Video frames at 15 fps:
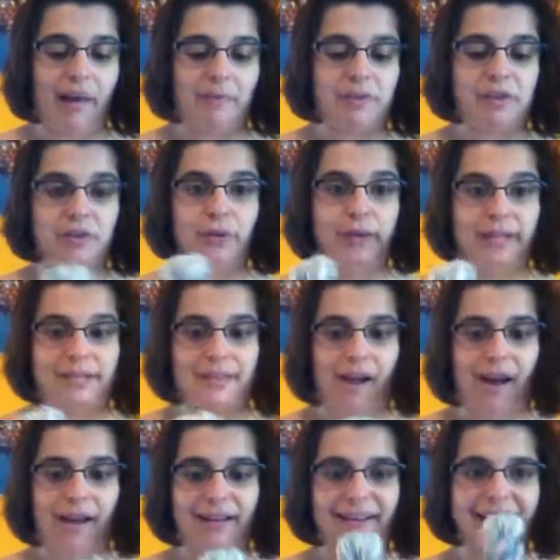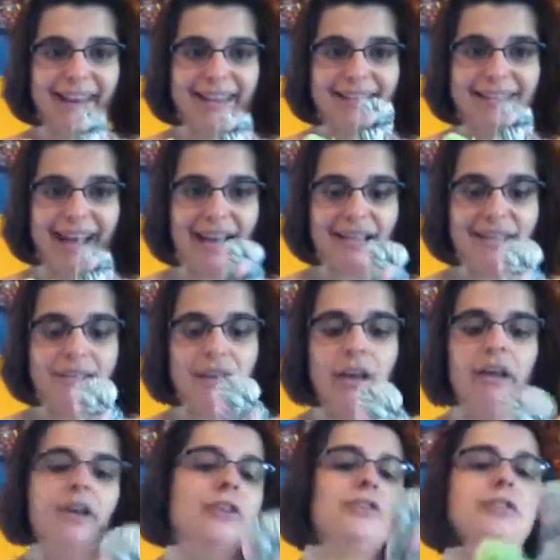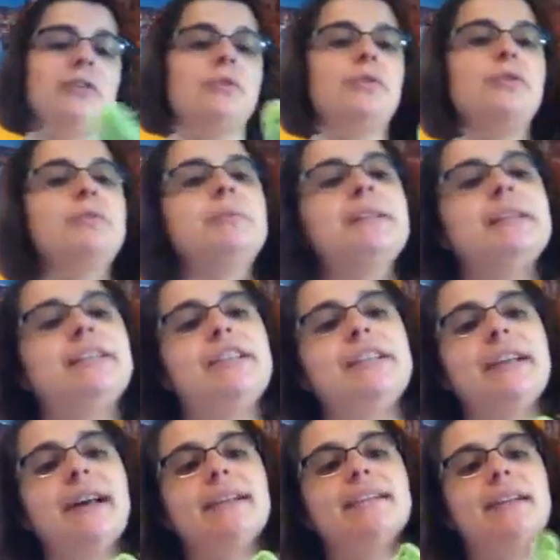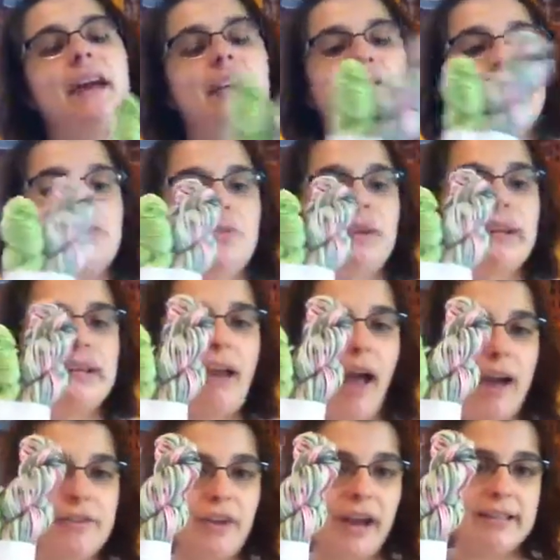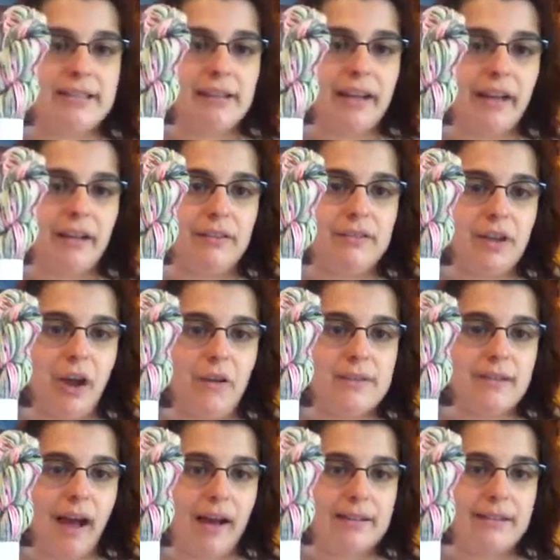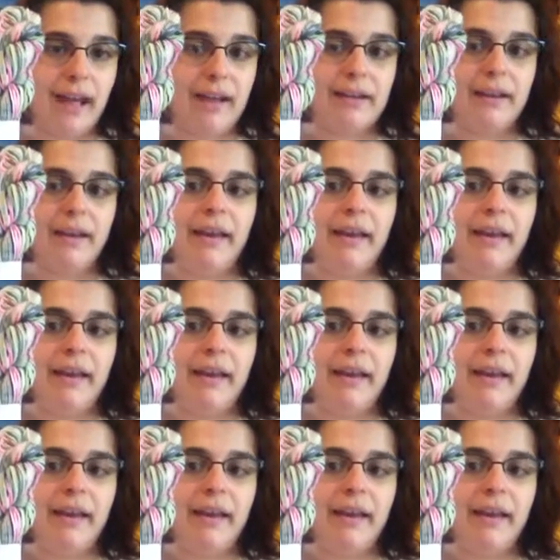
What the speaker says: shorty sock kit sets. So normally she does a shorty contrast and heel toe sock set